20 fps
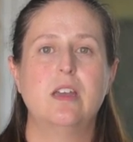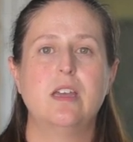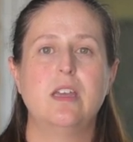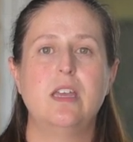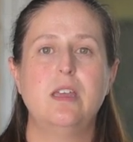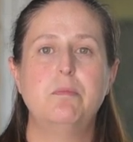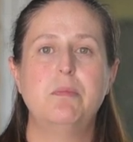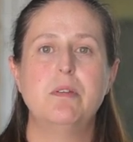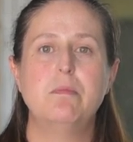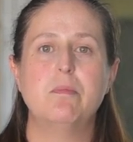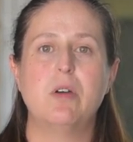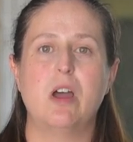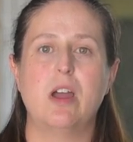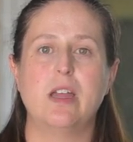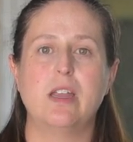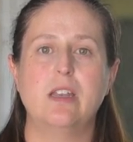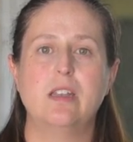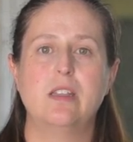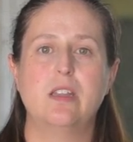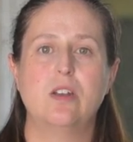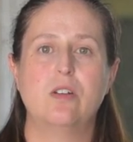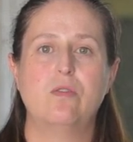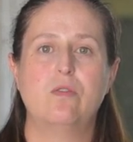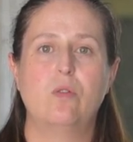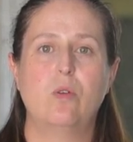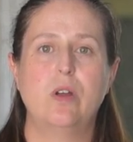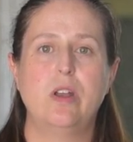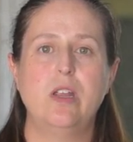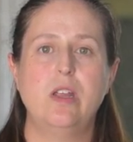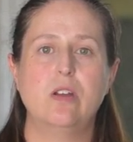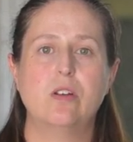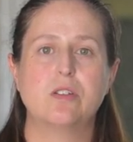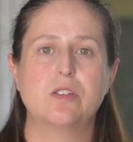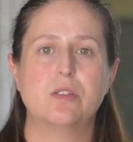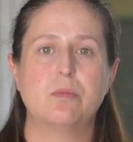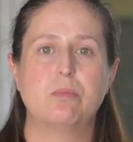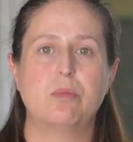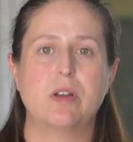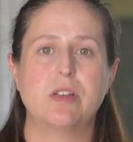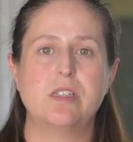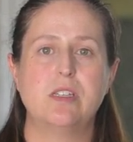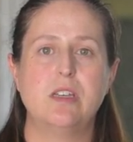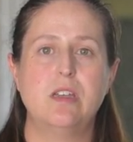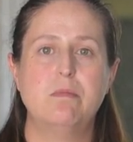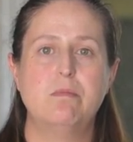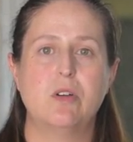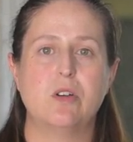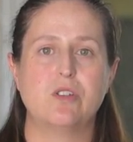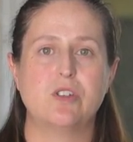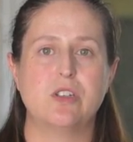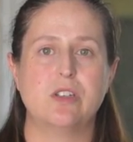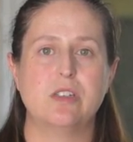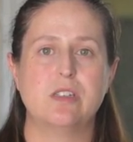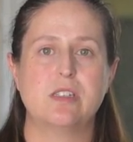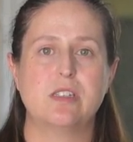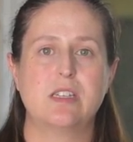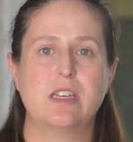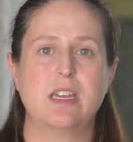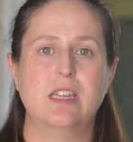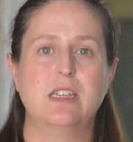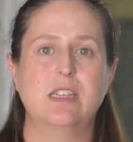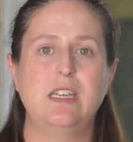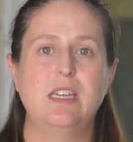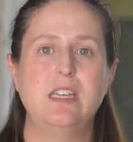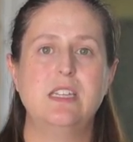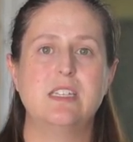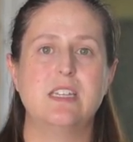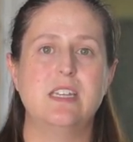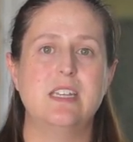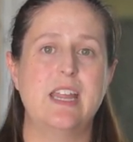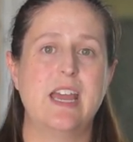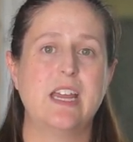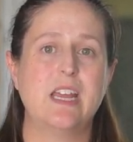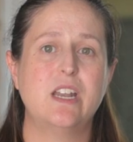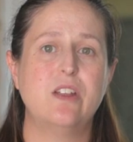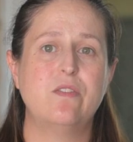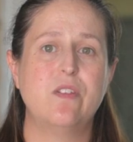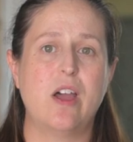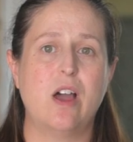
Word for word: Keep in mind that avoiding or suppressing emotions can lead to negative